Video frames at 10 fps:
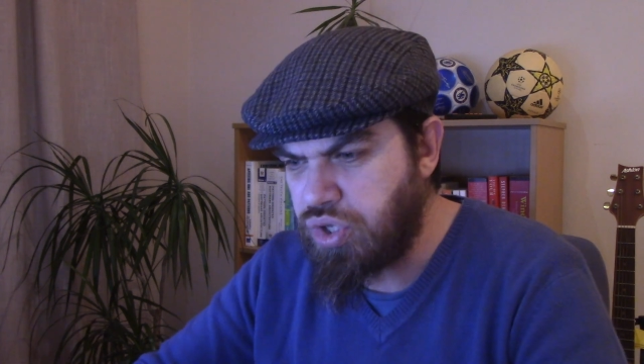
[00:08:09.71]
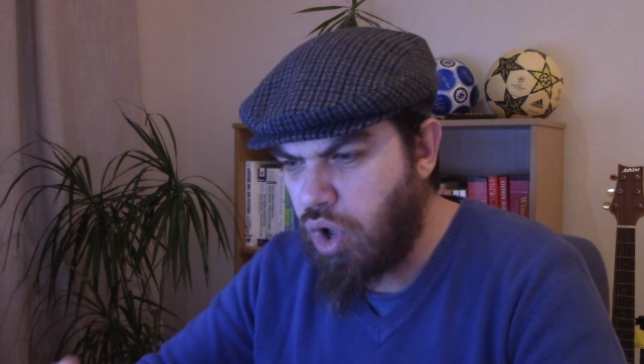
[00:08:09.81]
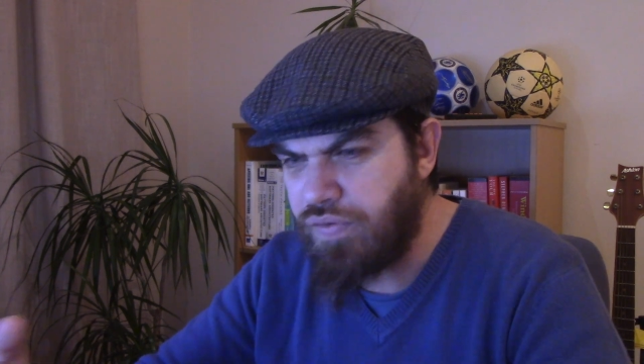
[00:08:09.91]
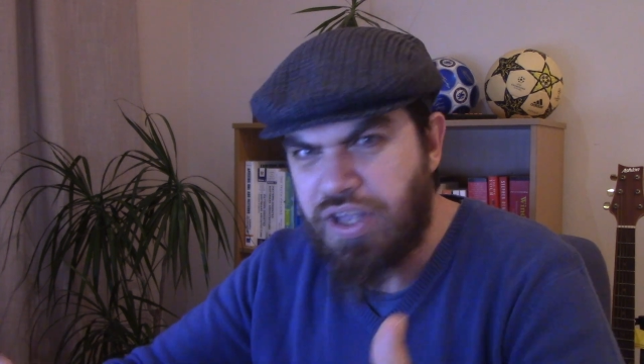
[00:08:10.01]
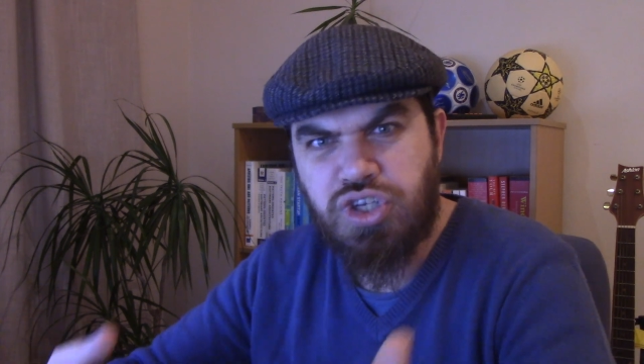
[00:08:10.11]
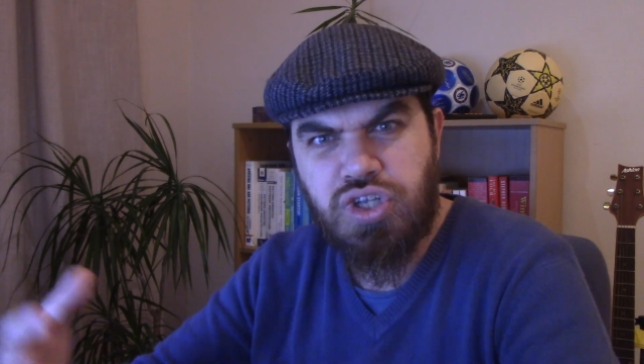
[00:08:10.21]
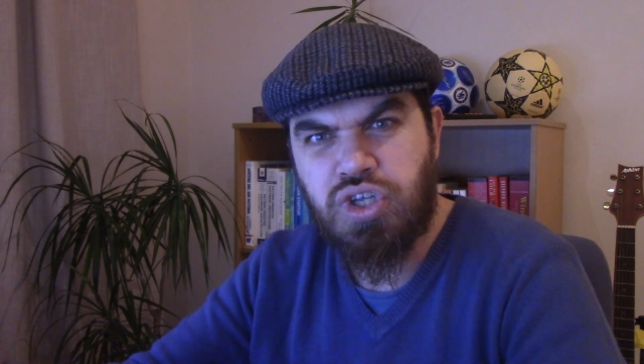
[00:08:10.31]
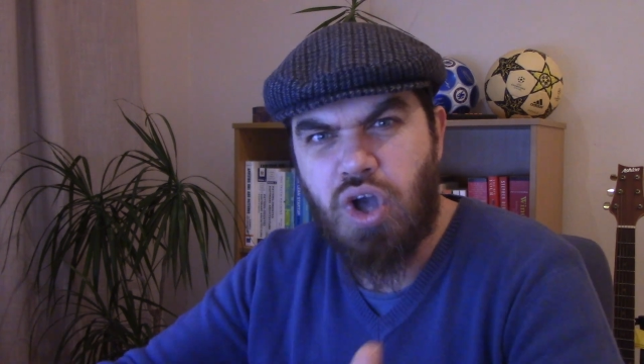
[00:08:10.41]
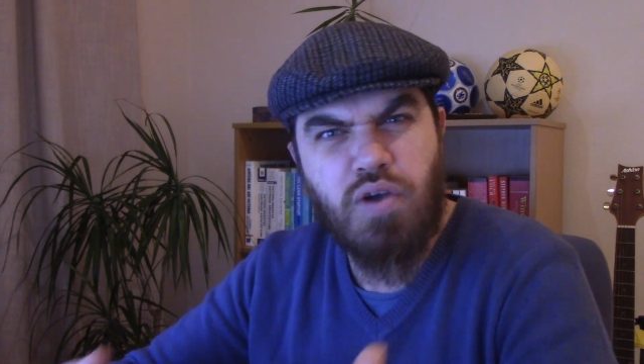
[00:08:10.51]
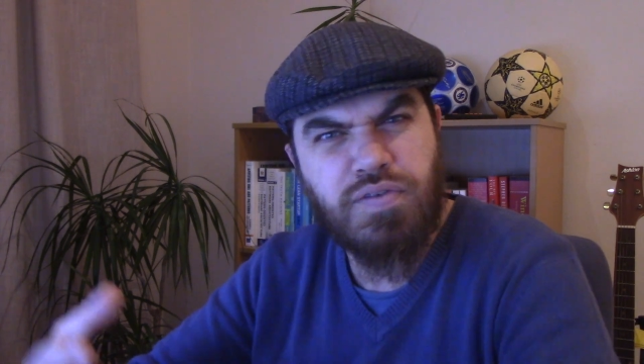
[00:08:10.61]

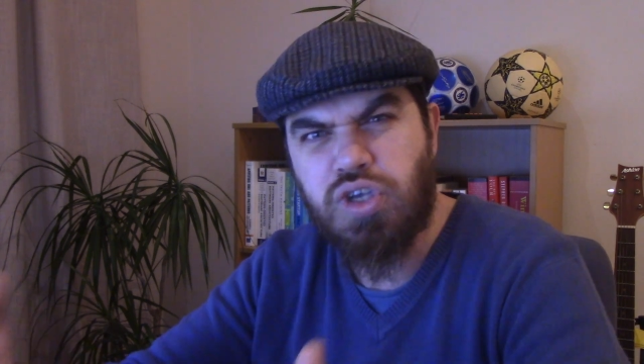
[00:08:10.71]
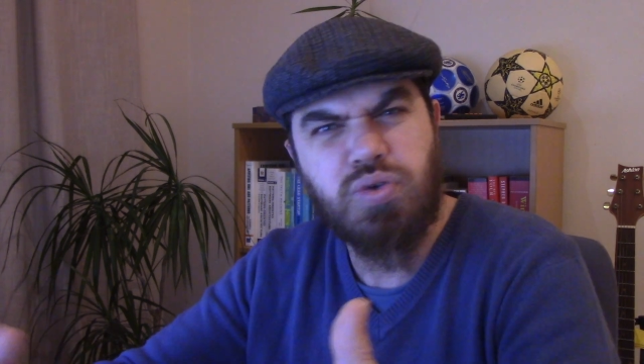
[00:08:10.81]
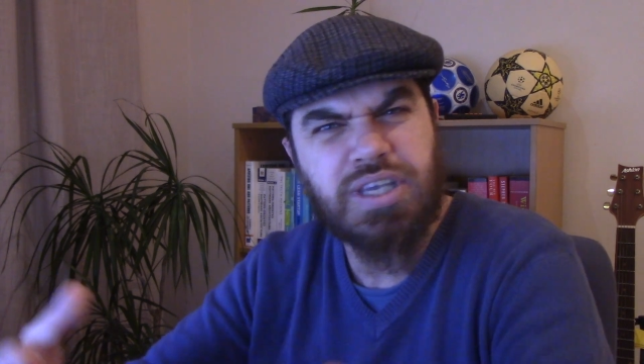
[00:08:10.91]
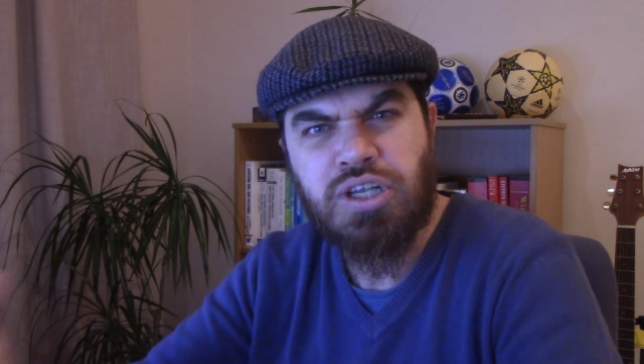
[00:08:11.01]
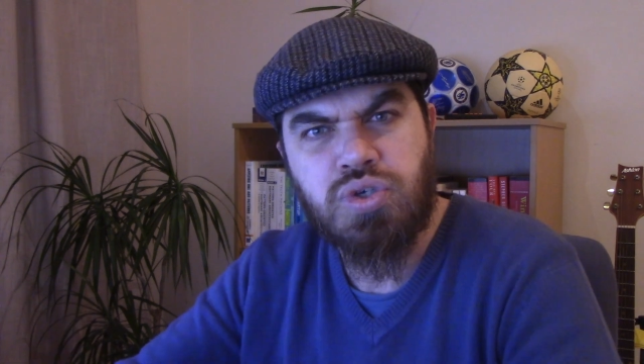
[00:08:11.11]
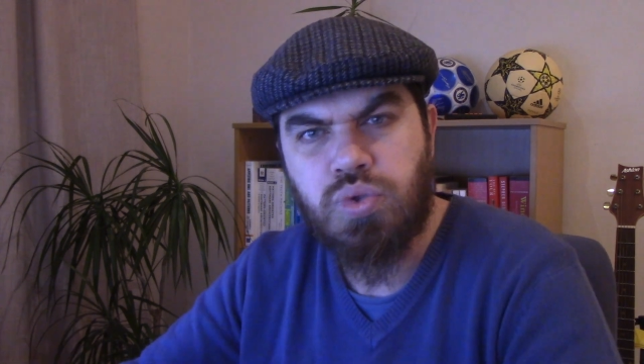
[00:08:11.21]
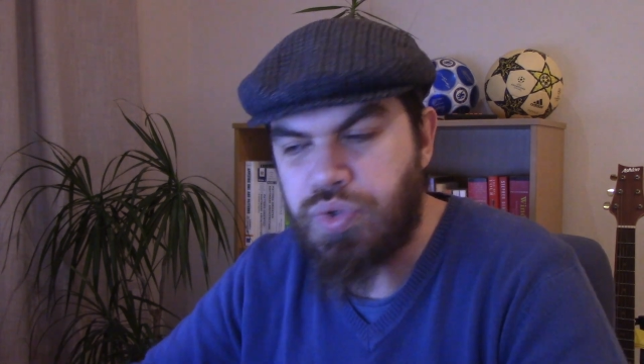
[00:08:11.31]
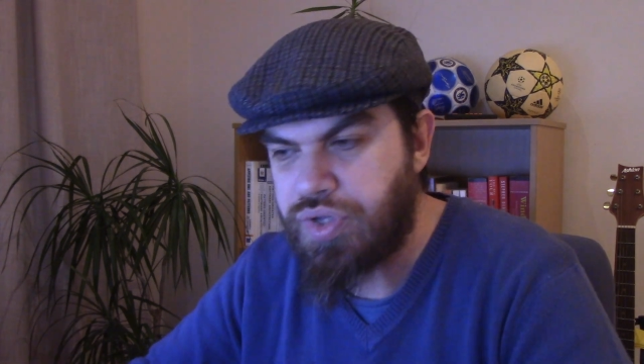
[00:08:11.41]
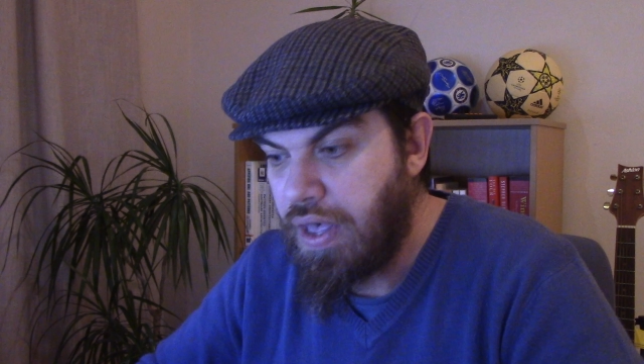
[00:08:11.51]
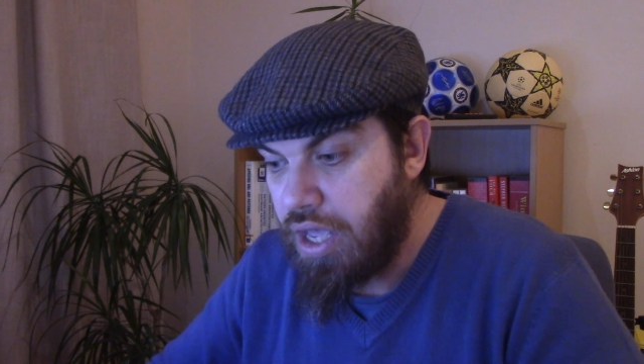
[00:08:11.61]
overusing tools.